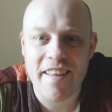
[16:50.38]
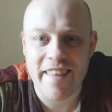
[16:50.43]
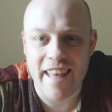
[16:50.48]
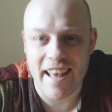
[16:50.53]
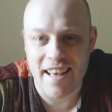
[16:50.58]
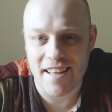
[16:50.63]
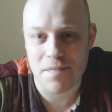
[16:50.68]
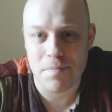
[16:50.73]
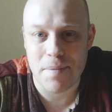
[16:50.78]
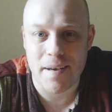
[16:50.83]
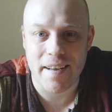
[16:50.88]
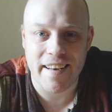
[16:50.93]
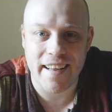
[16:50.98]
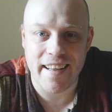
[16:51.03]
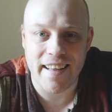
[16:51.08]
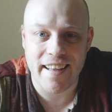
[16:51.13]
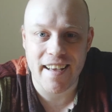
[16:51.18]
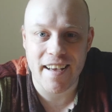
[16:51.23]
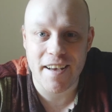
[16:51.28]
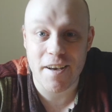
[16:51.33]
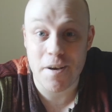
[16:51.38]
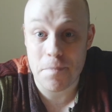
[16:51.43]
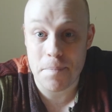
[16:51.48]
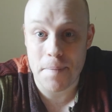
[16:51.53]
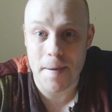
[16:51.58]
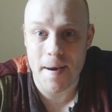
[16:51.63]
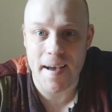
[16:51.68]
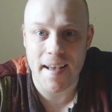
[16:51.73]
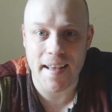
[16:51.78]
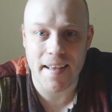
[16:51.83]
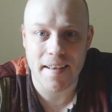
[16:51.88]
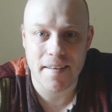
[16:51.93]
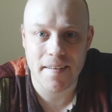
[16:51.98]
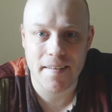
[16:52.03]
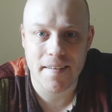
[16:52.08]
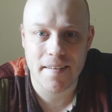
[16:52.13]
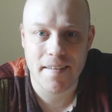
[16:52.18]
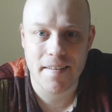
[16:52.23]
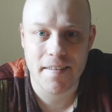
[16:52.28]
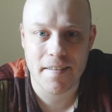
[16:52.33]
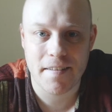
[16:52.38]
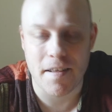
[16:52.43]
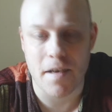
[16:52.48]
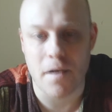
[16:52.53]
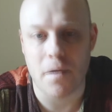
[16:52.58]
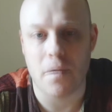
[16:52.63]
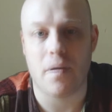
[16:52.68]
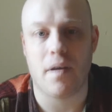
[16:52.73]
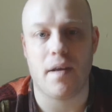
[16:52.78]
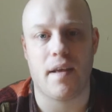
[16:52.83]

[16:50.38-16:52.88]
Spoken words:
thanks, buddy. Goodbye. So